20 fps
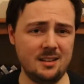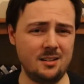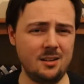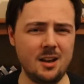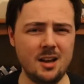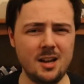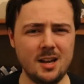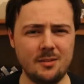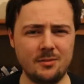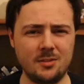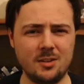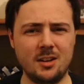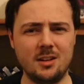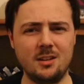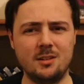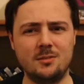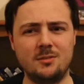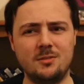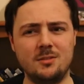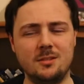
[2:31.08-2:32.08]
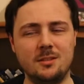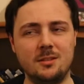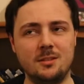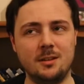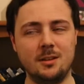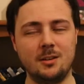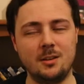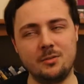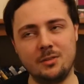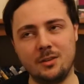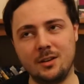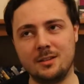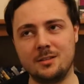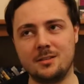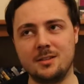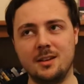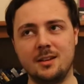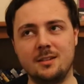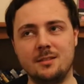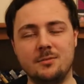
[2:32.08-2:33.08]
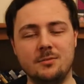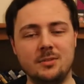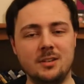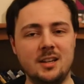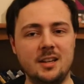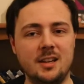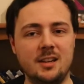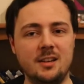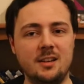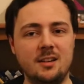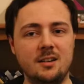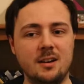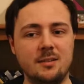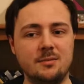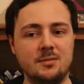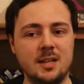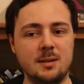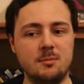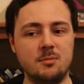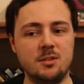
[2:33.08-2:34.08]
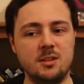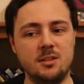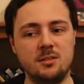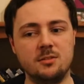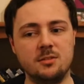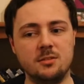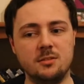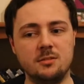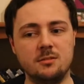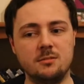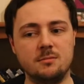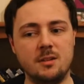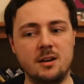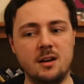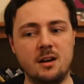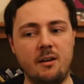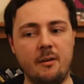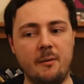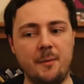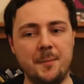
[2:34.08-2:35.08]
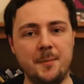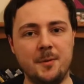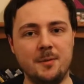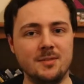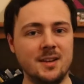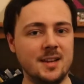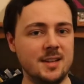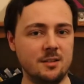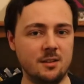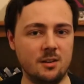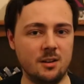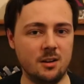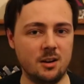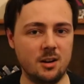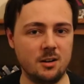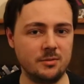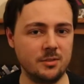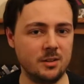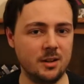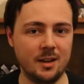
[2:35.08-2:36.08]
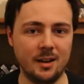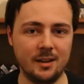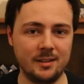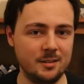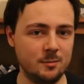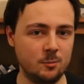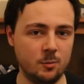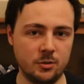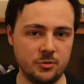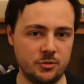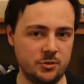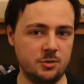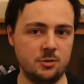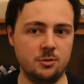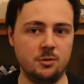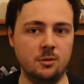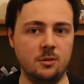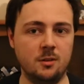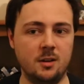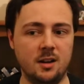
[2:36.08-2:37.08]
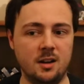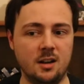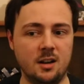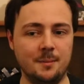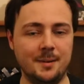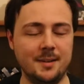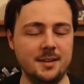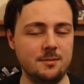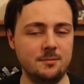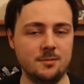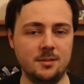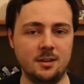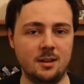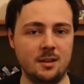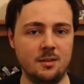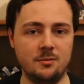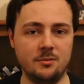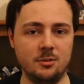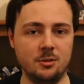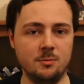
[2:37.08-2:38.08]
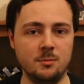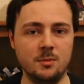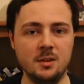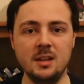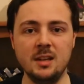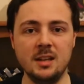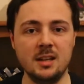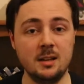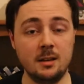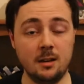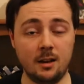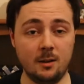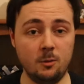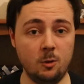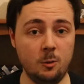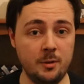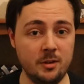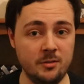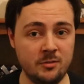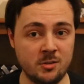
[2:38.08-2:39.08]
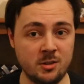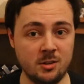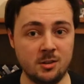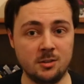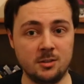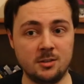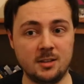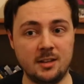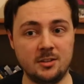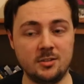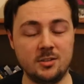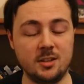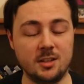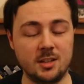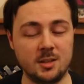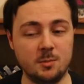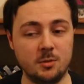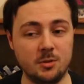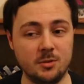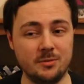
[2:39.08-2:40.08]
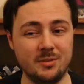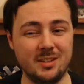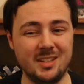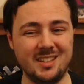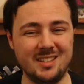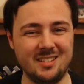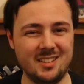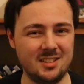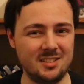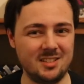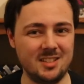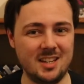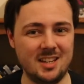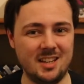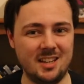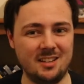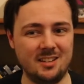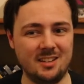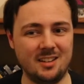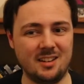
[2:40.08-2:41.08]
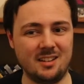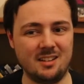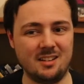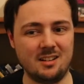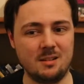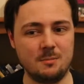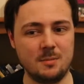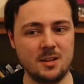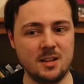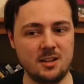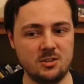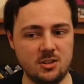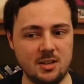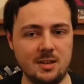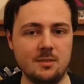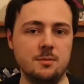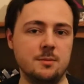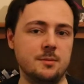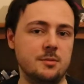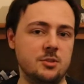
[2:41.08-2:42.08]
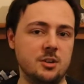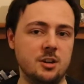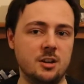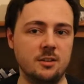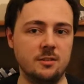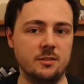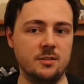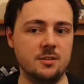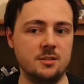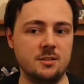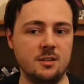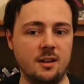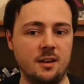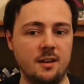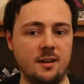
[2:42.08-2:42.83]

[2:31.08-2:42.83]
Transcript: I have kind of, the only thing I can say, Fellini I've dabbled into with 8.5, and I didn't watch it all. I didn't really like the film. I will be, of course, actually exploring Fellini this year and actually give him a chance.